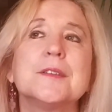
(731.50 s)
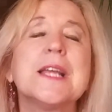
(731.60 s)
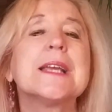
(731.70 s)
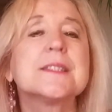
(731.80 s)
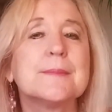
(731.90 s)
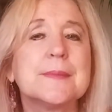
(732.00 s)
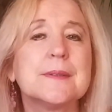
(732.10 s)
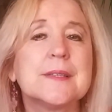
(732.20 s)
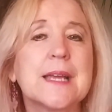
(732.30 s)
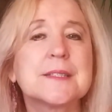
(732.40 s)
take
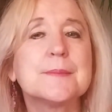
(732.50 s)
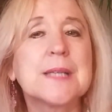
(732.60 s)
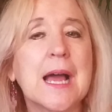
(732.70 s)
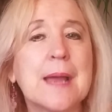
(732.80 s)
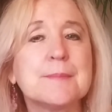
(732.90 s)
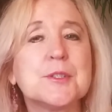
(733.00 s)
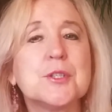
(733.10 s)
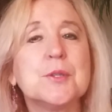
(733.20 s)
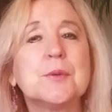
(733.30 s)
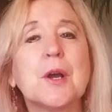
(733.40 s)
some time
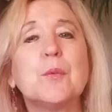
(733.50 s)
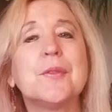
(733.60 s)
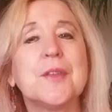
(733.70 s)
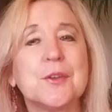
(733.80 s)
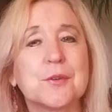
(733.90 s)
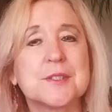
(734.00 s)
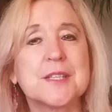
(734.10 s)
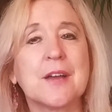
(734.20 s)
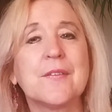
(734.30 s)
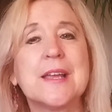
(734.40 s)
to go within
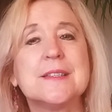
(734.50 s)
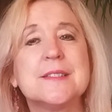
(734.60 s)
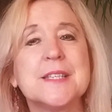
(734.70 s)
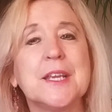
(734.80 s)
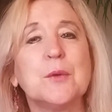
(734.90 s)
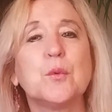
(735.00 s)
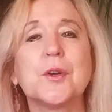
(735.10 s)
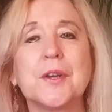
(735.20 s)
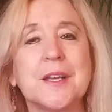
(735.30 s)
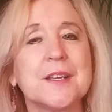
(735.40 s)
yourself and see
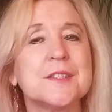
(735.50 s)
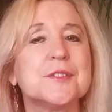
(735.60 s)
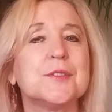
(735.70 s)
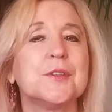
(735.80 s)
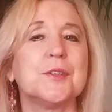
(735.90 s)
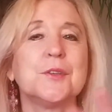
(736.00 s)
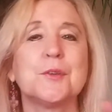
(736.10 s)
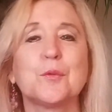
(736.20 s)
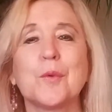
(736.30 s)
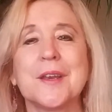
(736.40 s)
where it is
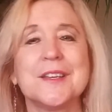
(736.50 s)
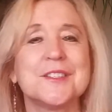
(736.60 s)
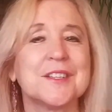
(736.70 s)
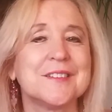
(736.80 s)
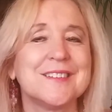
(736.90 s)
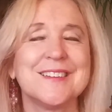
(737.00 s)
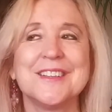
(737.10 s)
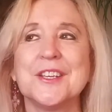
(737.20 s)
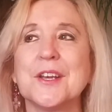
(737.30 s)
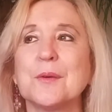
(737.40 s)
you're wanting to,
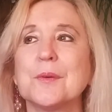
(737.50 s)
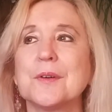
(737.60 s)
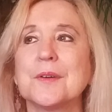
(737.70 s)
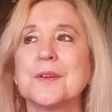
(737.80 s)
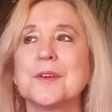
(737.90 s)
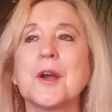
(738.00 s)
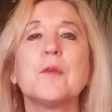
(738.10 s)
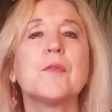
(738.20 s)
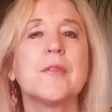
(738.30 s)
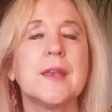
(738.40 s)

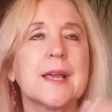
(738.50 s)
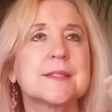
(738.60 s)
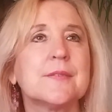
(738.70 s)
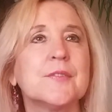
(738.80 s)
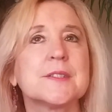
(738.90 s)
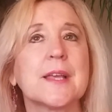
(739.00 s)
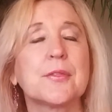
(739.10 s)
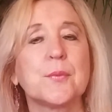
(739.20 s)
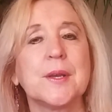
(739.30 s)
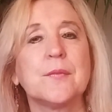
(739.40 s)
go for the next, it feels
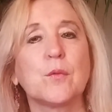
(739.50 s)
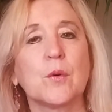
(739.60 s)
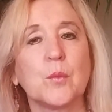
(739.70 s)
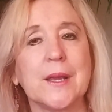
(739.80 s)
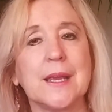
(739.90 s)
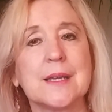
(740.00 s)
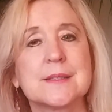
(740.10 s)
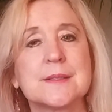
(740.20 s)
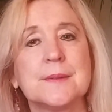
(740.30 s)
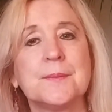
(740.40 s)
like 3 to 4
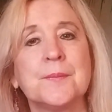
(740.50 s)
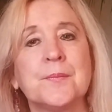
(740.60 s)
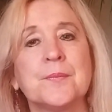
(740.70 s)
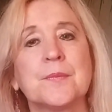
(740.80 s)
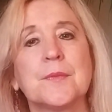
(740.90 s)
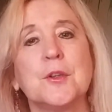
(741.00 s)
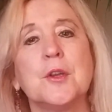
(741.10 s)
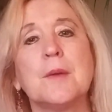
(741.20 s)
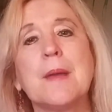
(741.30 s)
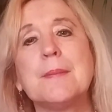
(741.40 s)
weeks.
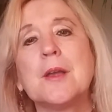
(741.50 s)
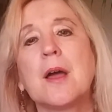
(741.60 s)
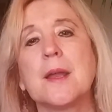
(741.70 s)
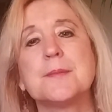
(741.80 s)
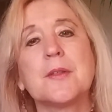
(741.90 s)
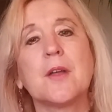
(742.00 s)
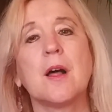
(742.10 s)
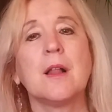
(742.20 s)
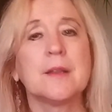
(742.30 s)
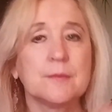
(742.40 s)
Maybe on up to
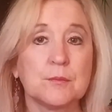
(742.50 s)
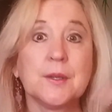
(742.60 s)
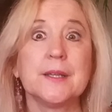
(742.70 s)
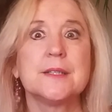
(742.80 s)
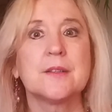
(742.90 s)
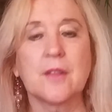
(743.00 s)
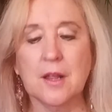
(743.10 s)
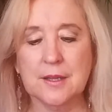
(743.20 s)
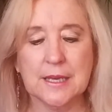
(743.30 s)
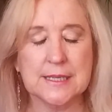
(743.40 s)
really into the
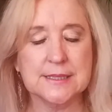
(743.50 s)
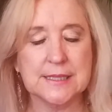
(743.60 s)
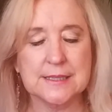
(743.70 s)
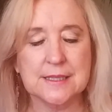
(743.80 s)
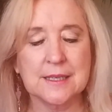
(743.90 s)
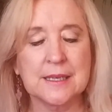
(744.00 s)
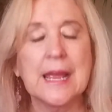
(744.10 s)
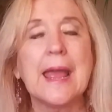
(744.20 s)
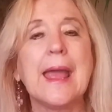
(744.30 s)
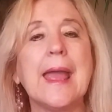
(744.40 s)
holiday season.
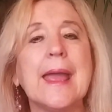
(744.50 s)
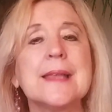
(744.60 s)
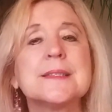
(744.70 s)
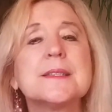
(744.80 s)
And